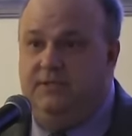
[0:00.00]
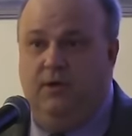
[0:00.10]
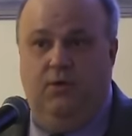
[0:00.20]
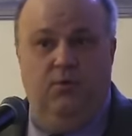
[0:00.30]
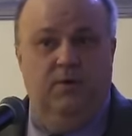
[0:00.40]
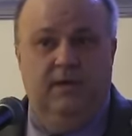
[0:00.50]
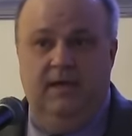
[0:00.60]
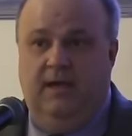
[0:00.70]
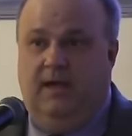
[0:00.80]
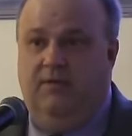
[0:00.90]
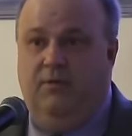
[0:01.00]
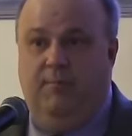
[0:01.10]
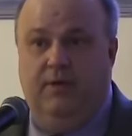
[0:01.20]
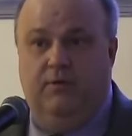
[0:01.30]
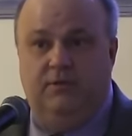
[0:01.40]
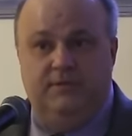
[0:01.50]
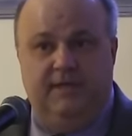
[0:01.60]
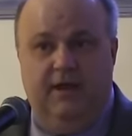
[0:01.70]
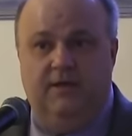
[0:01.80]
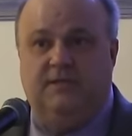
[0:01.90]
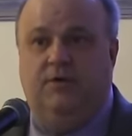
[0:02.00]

so uh, there are minerals there.